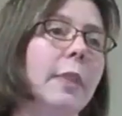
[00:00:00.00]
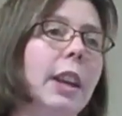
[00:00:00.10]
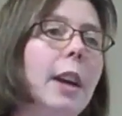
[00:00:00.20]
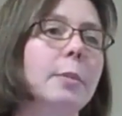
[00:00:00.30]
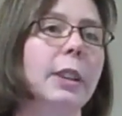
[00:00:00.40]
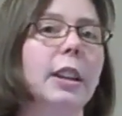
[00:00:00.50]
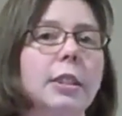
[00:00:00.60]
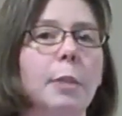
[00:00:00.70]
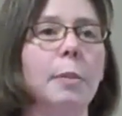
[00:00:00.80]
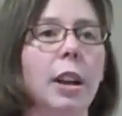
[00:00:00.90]
Yep.
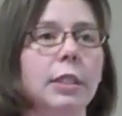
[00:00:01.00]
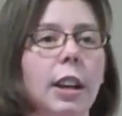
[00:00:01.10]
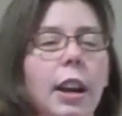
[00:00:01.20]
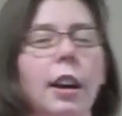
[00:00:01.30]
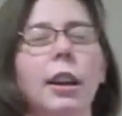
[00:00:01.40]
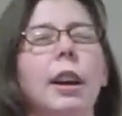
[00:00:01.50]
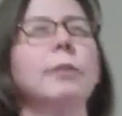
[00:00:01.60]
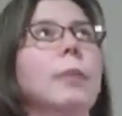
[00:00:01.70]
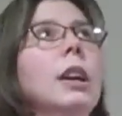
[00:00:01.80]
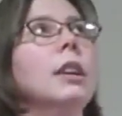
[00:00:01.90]
There's a multi. Uh,
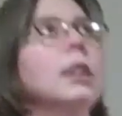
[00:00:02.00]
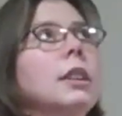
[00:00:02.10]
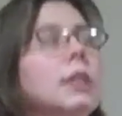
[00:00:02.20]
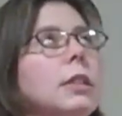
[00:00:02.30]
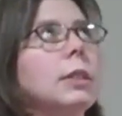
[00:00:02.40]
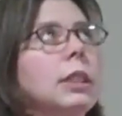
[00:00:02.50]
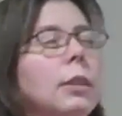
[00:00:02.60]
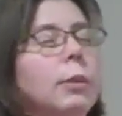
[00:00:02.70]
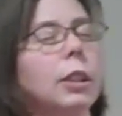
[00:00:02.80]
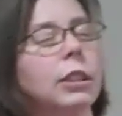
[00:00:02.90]

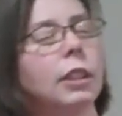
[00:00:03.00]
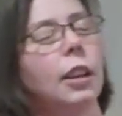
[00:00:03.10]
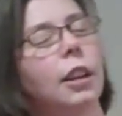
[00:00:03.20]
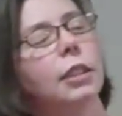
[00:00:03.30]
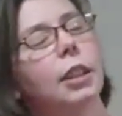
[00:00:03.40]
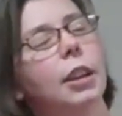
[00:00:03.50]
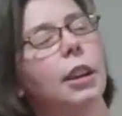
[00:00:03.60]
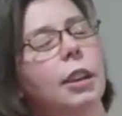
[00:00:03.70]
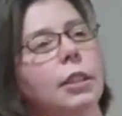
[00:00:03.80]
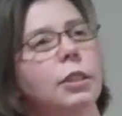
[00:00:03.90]
what is it called?
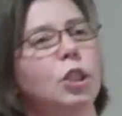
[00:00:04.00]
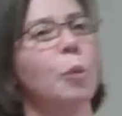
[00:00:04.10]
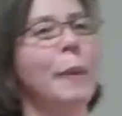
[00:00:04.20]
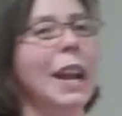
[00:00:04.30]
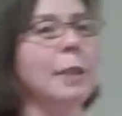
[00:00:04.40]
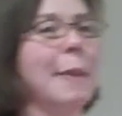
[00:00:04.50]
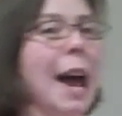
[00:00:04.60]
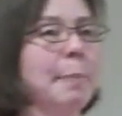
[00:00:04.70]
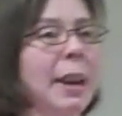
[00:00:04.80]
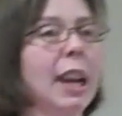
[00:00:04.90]
Uh, domain
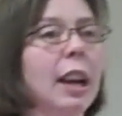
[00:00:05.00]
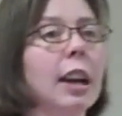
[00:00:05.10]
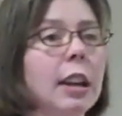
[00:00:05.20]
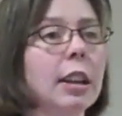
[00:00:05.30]
mapping.